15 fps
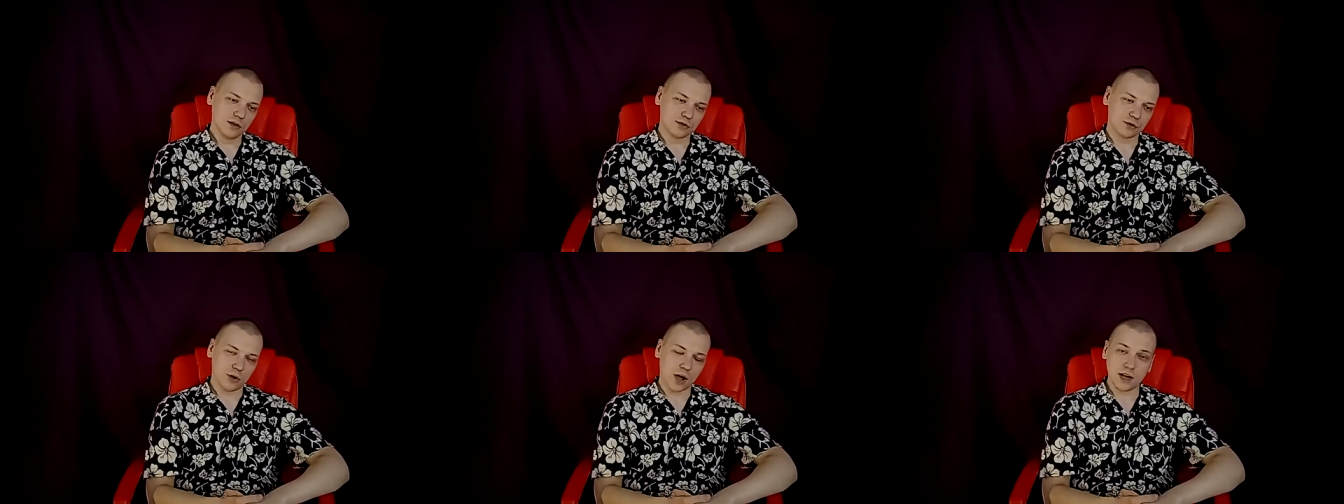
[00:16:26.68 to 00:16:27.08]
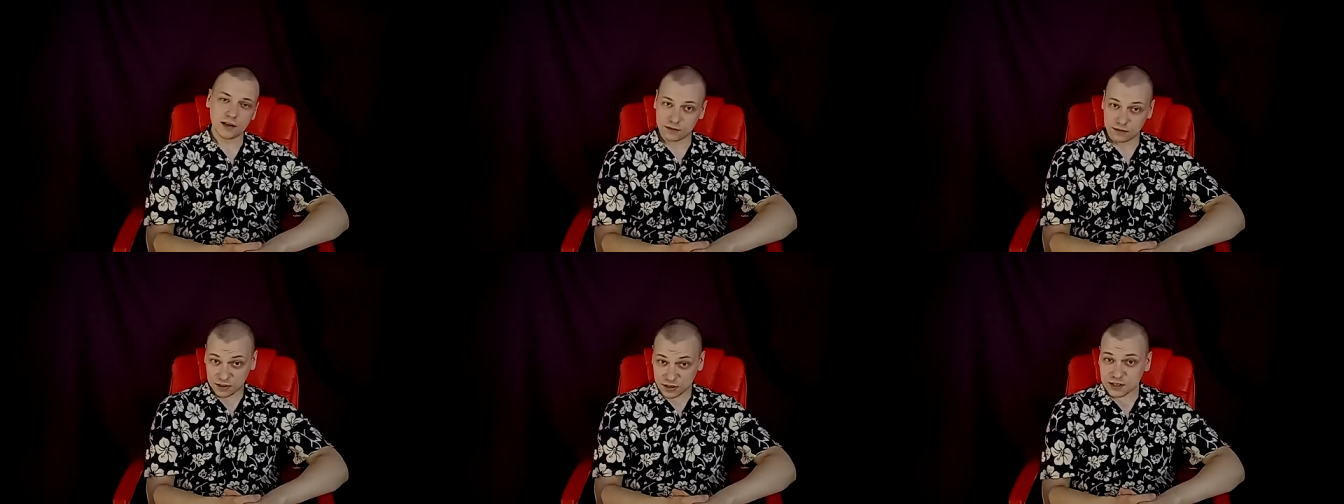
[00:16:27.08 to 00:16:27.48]
So
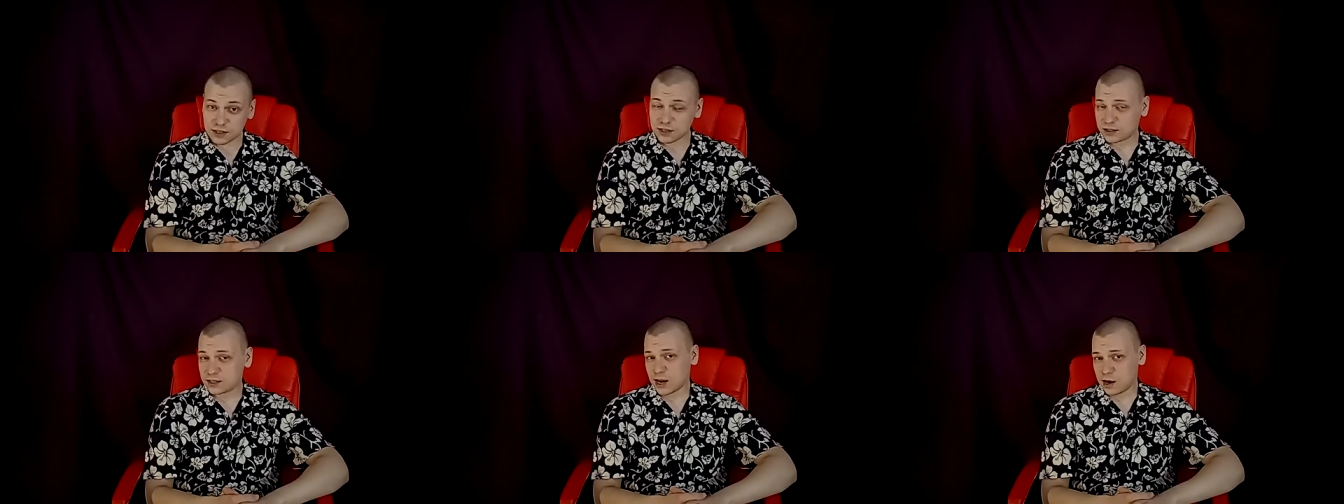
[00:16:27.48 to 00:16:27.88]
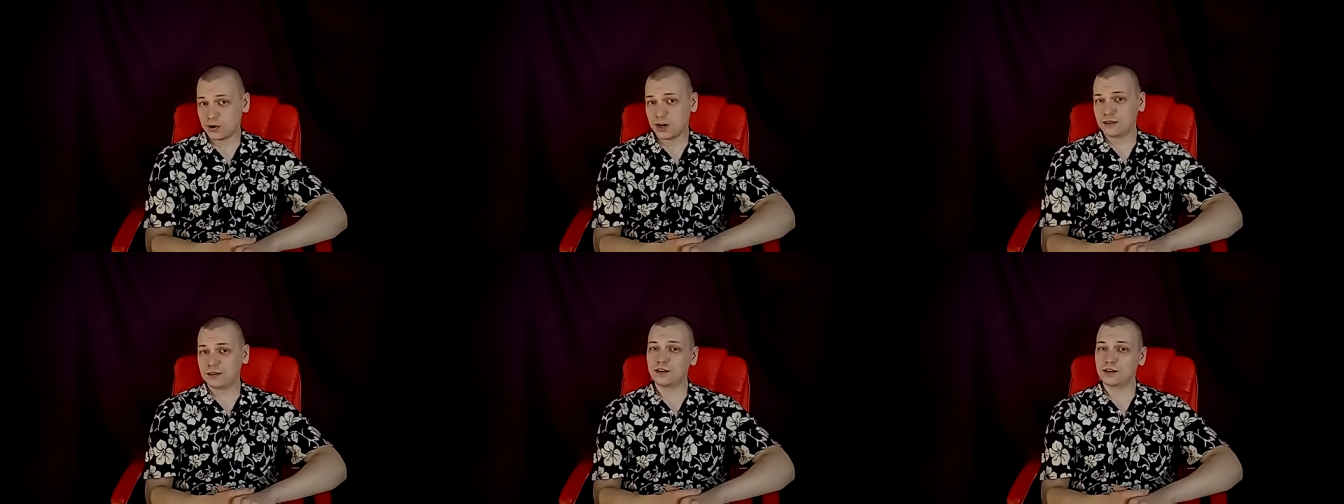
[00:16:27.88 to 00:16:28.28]
I, this is
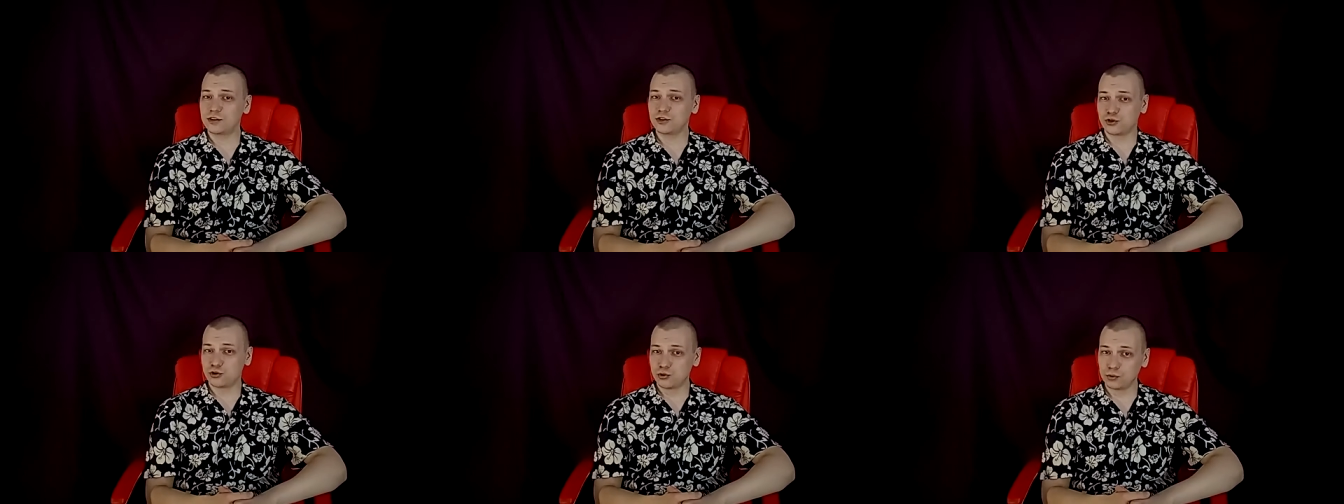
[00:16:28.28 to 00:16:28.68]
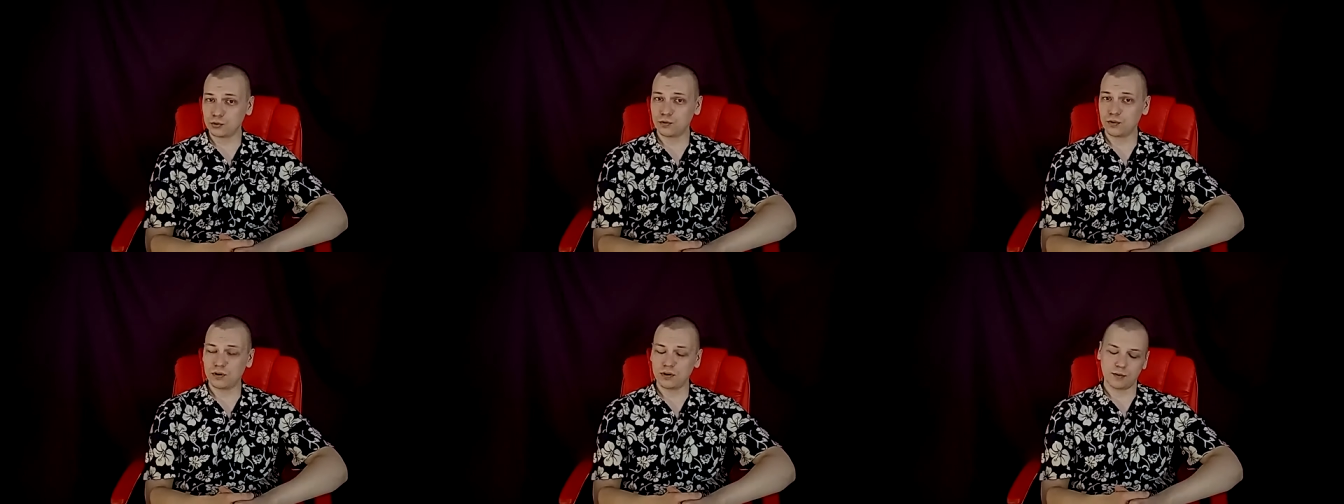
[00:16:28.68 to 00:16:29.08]
how I think it
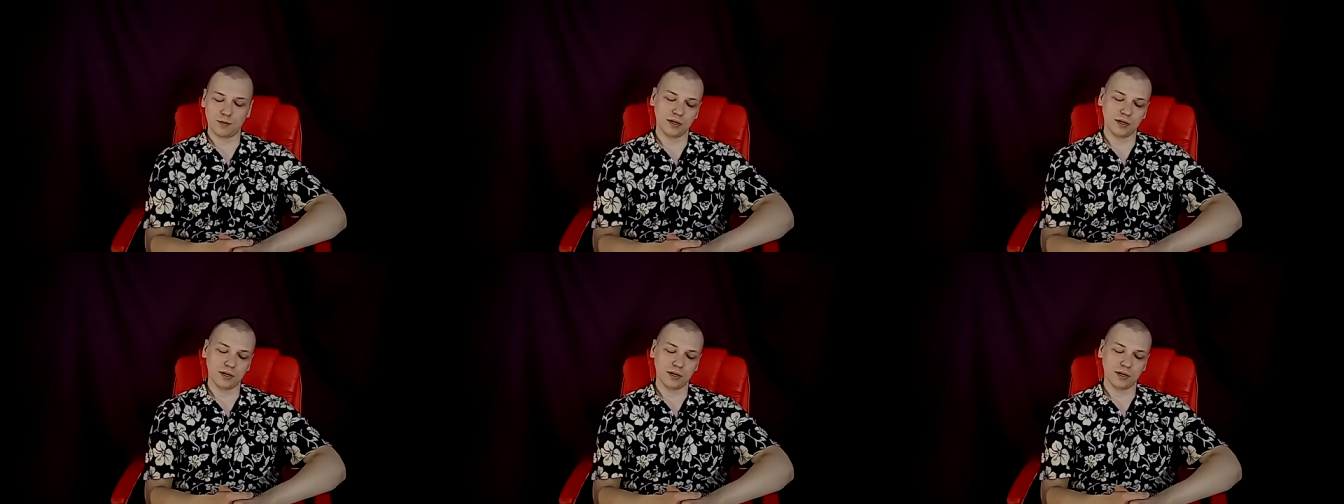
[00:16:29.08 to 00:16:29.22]
should work.